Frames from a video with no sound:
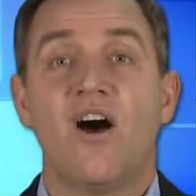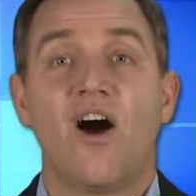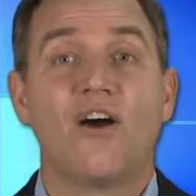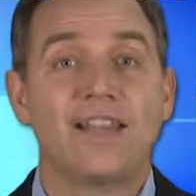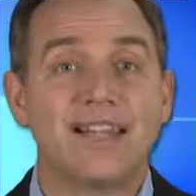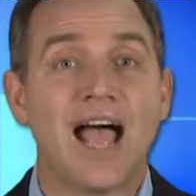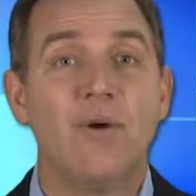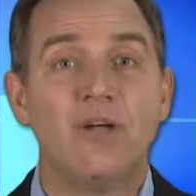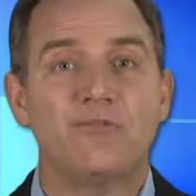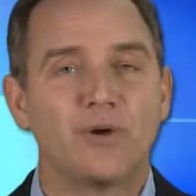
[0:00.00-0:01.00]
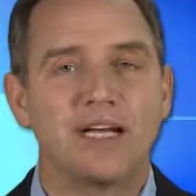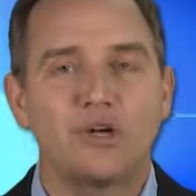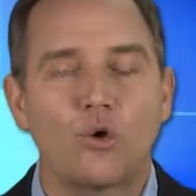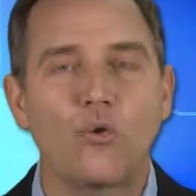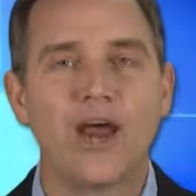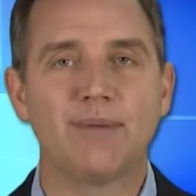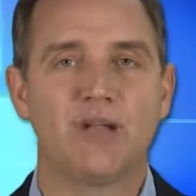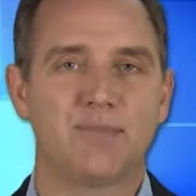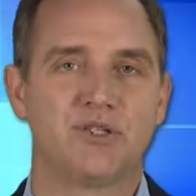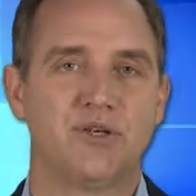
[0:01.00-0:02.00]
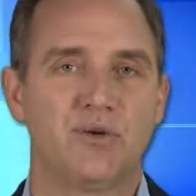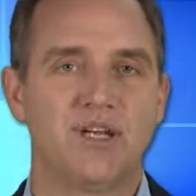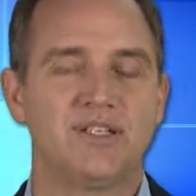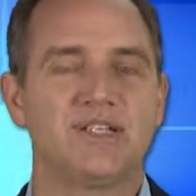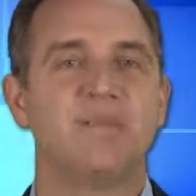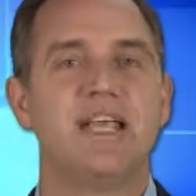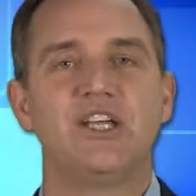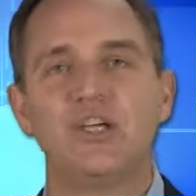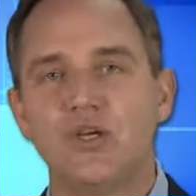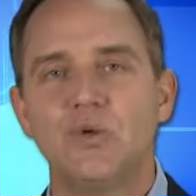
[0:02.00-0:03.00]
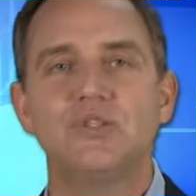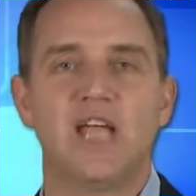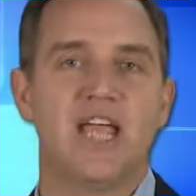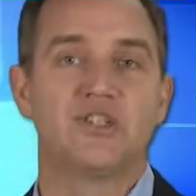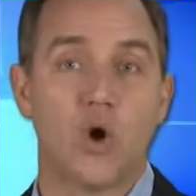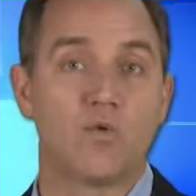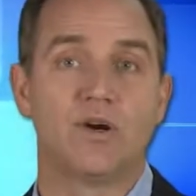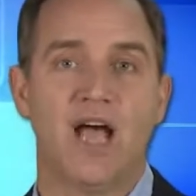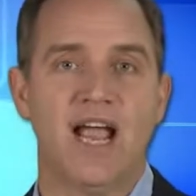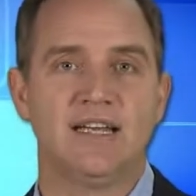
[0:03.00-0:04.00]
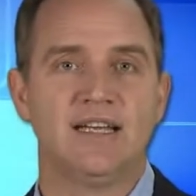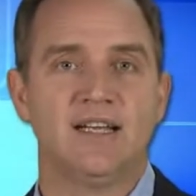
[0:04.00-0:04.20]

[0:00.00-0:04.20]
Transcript: are allowing for incredible opportunities to make huge gains overnight,